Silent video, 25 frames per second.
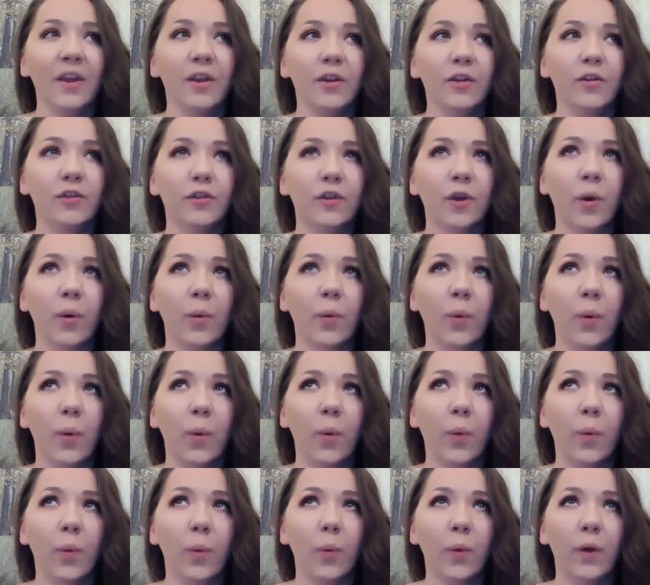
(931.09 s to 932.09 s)
So
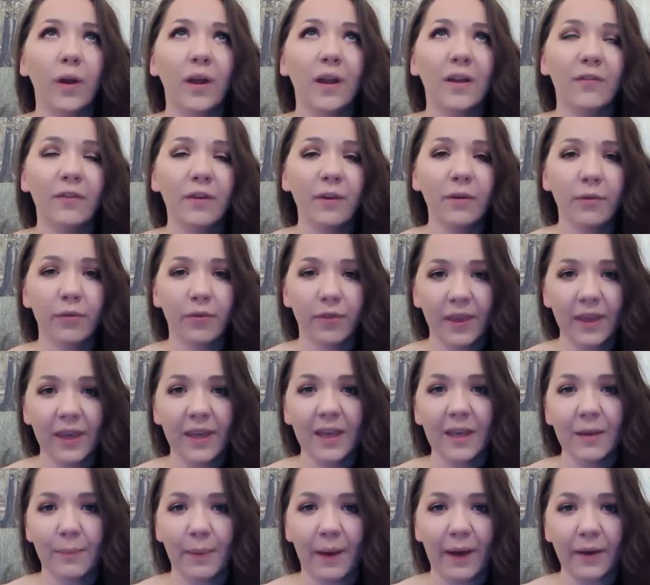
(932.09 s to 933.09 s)
if you
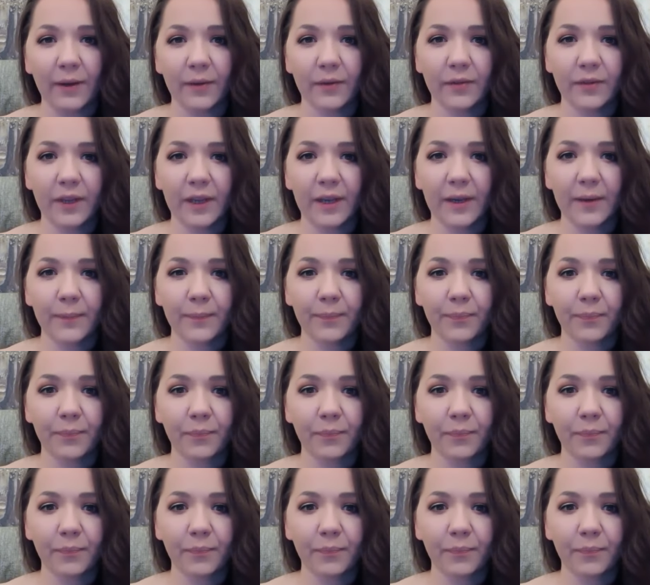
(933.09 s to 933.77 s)
think about it,